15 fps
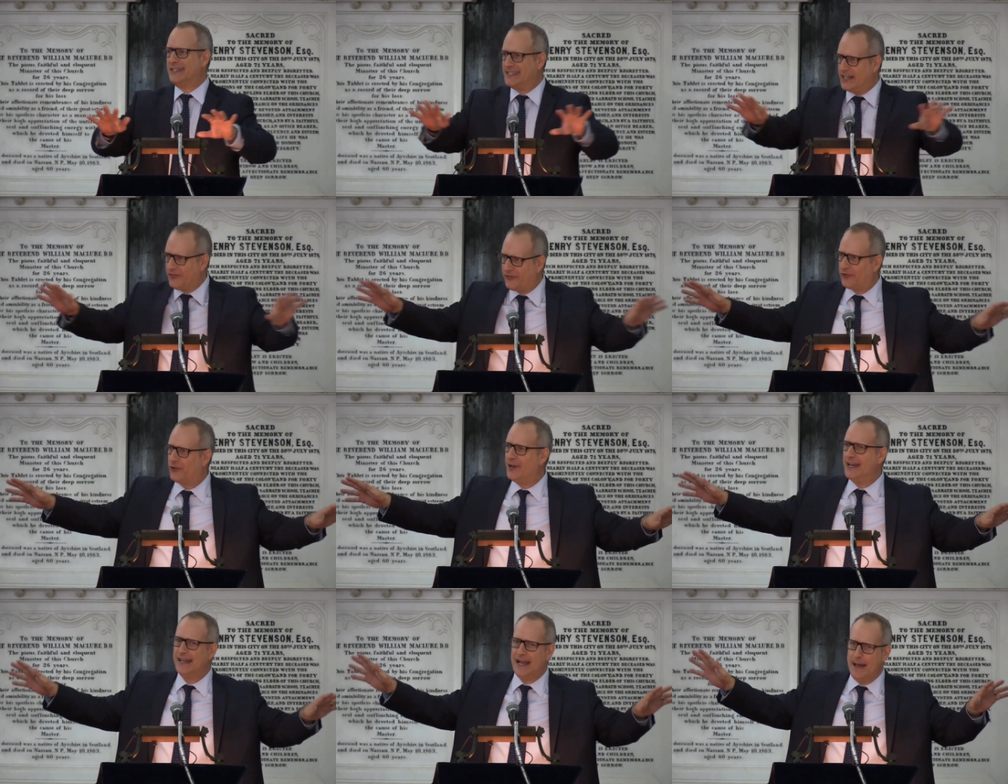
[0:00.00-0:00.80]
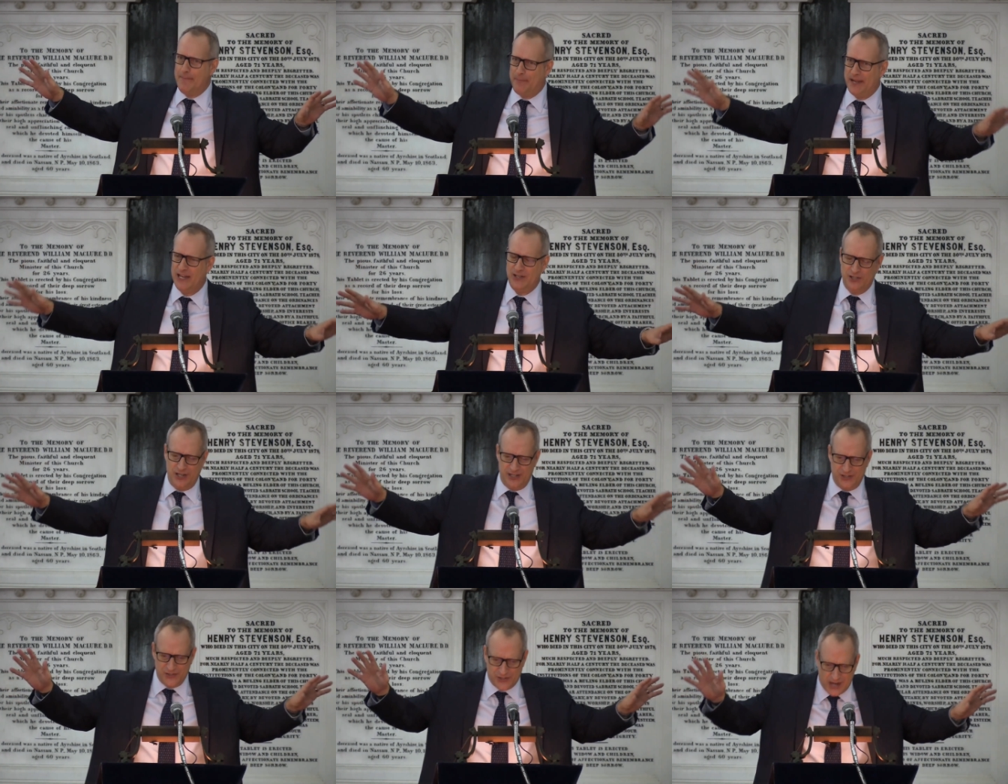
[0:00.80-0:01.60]
differing
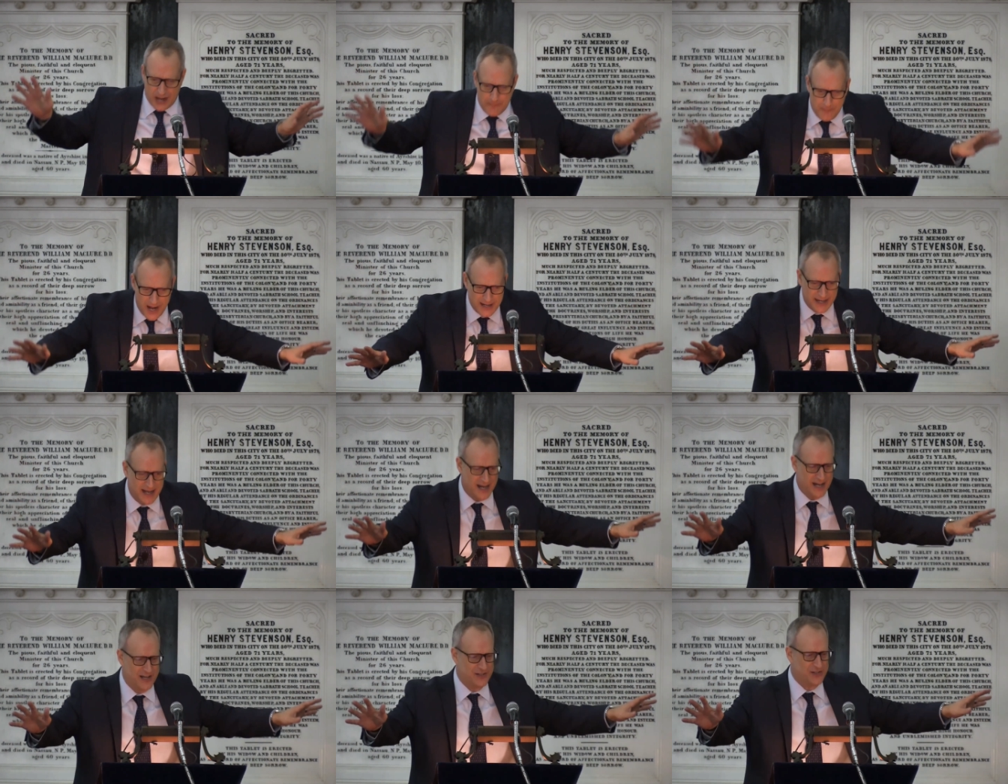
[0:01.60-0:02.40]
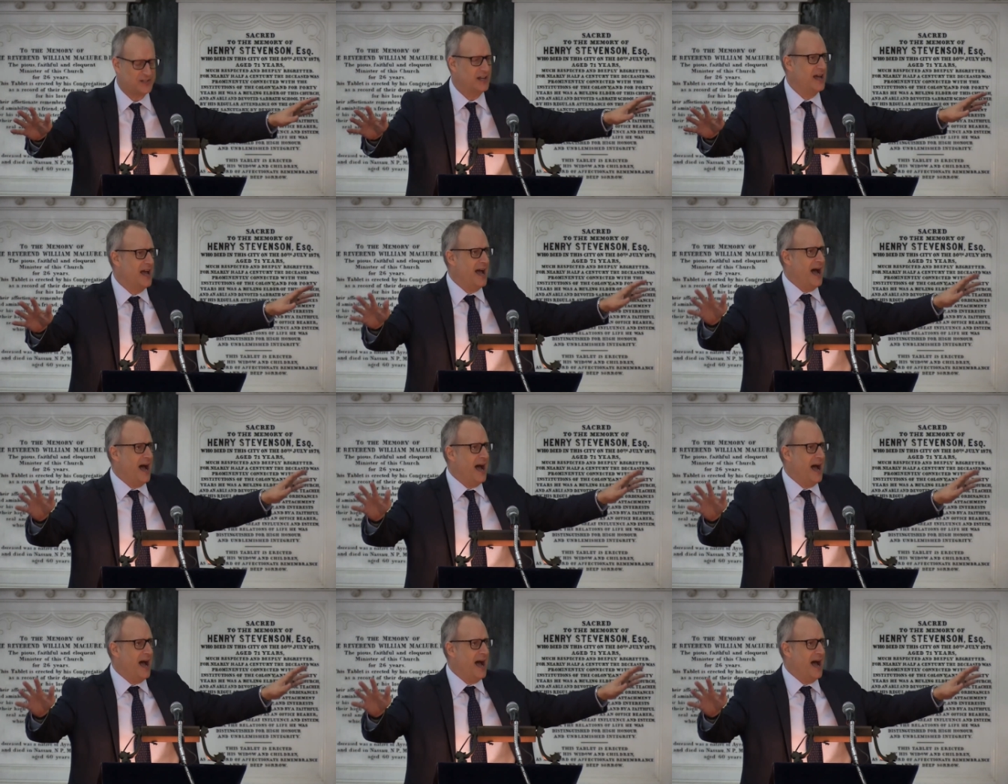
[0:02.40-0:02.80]
opinions among us